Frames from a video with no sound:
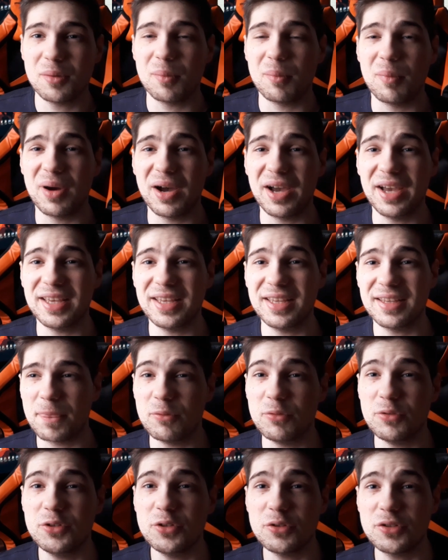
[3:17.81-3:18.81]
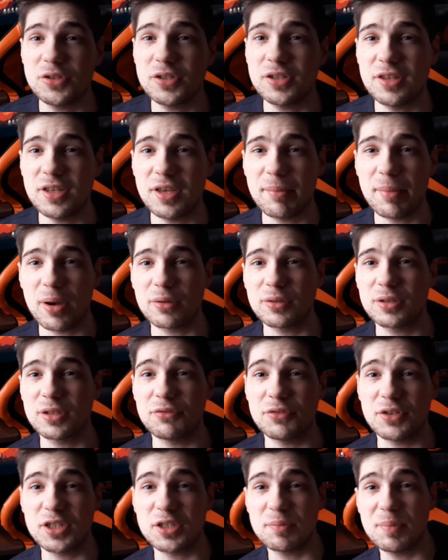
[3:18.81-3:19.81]
by reducing the amount
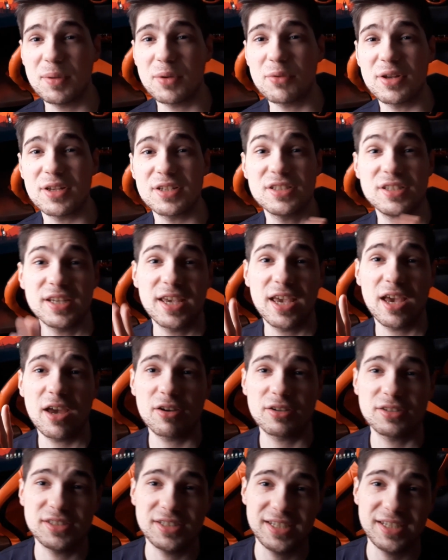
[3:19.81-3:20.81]
of experience the character